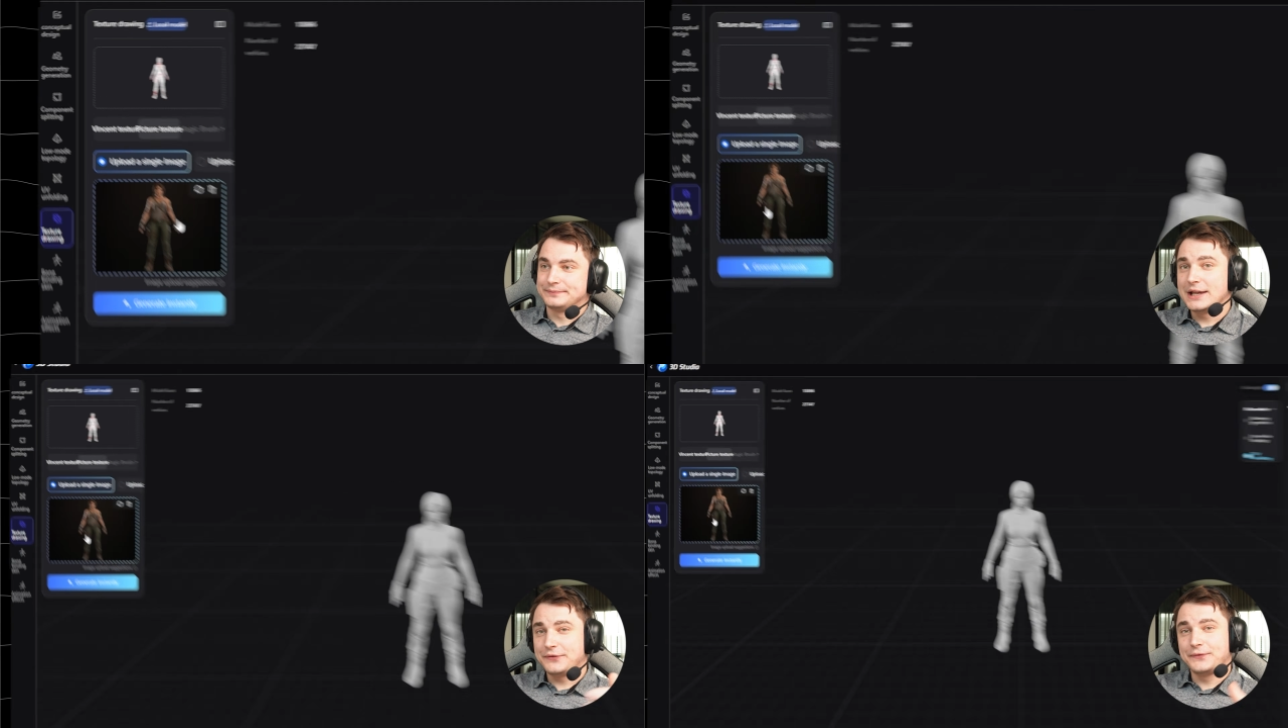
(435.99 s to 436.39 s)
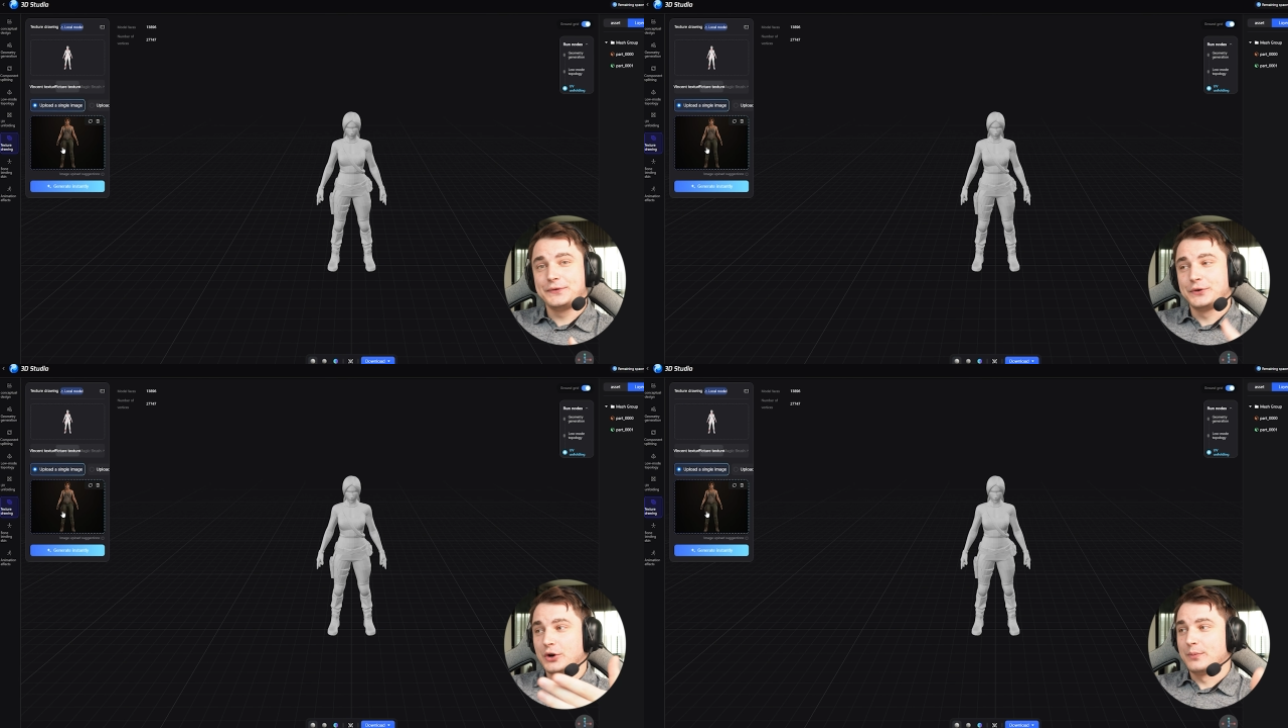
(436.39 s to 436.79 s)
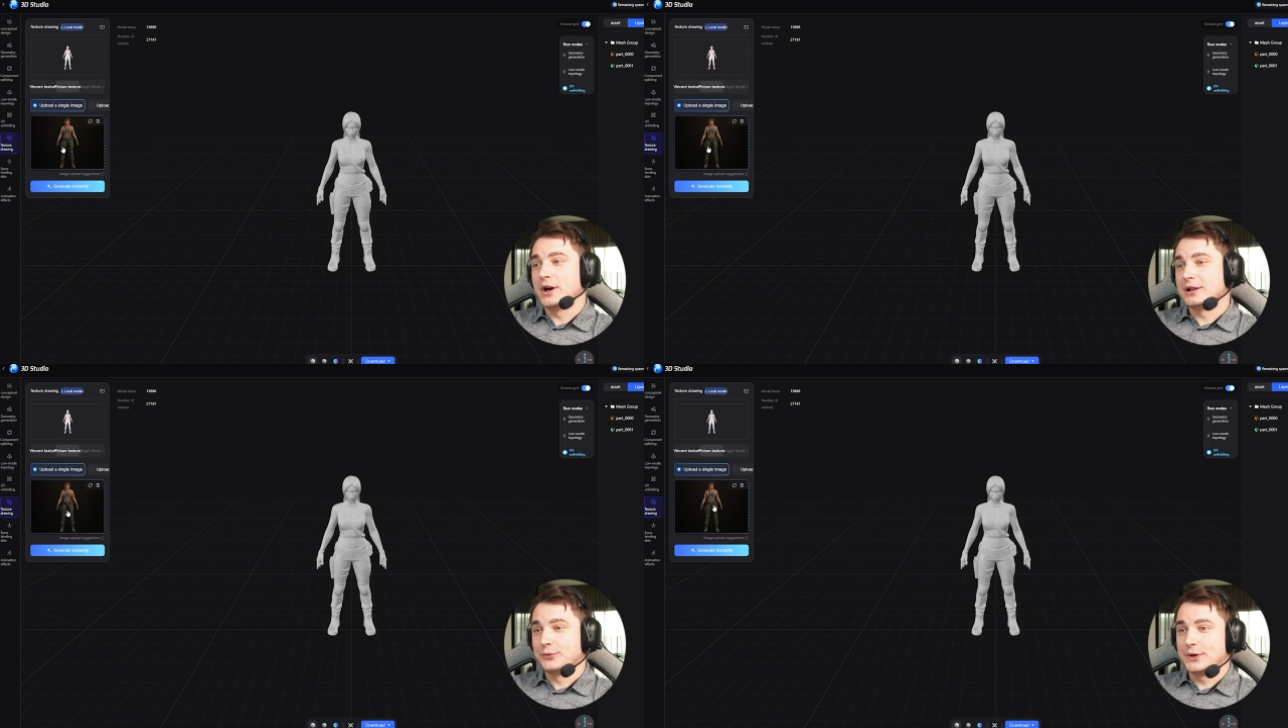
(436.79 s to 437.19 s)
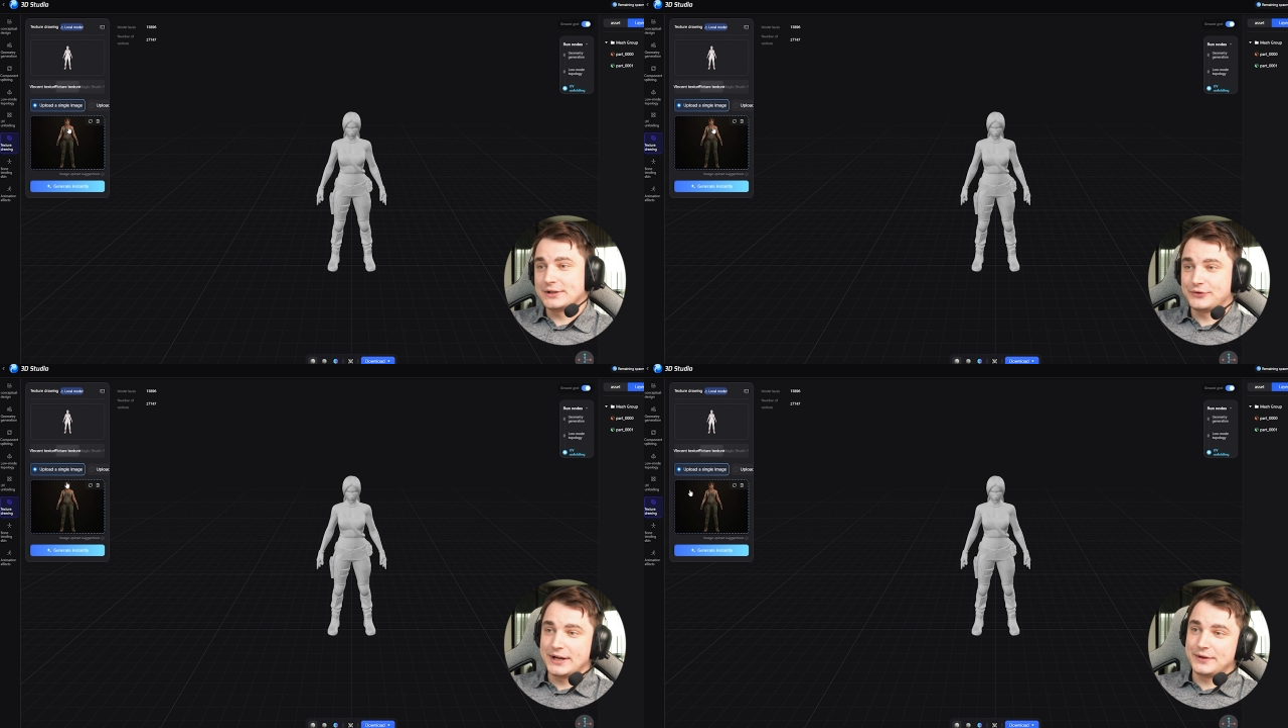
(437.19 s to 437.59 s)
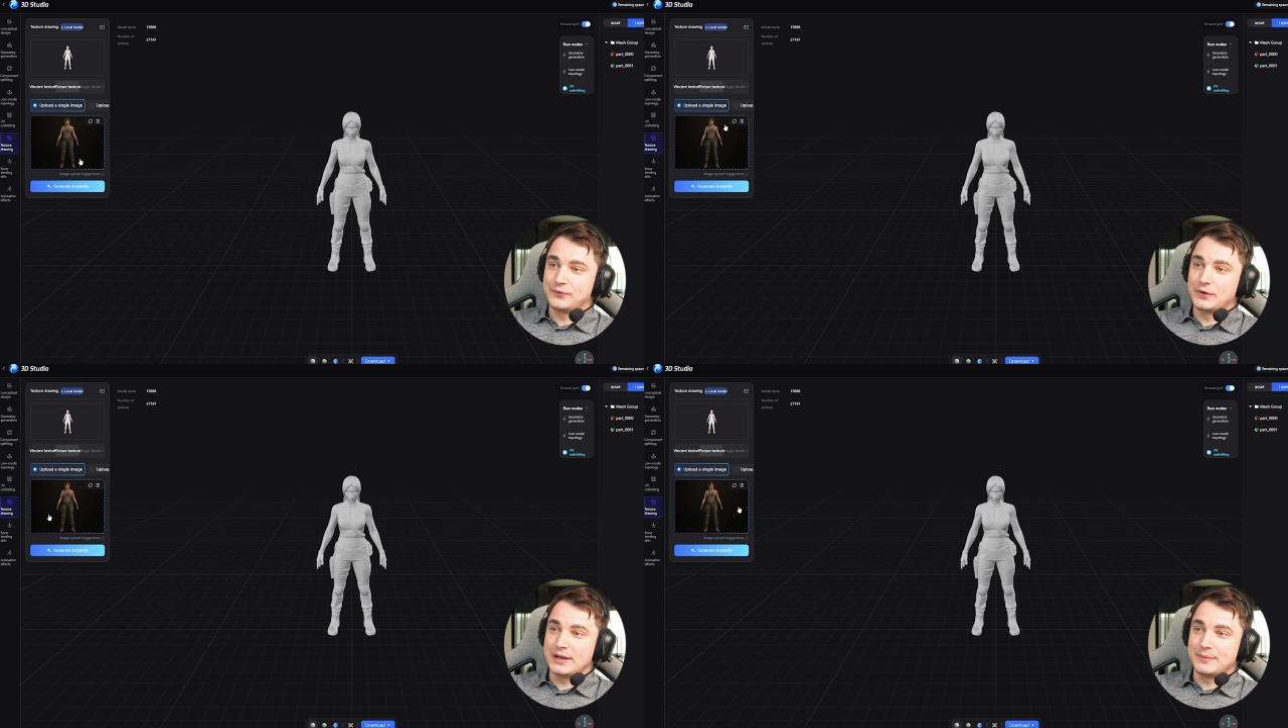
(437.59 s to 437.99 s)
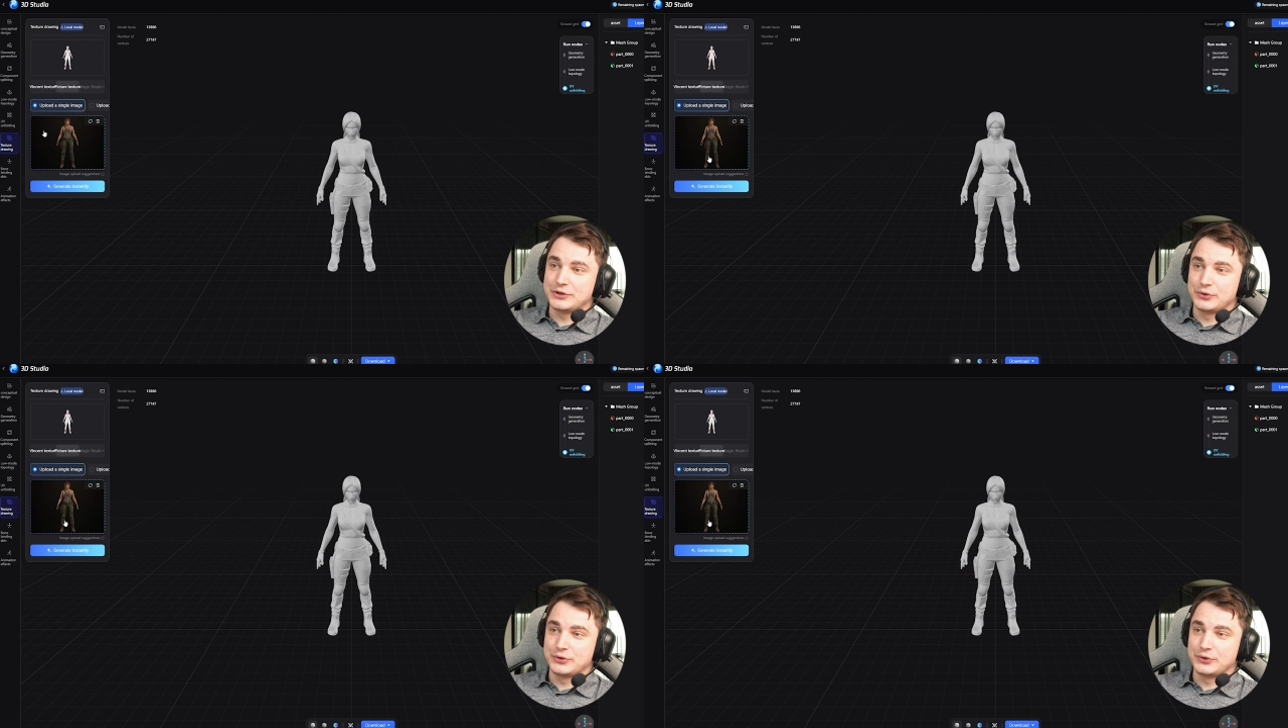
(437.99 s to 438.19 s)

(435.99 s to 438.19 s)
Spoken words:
If your model was created for the image,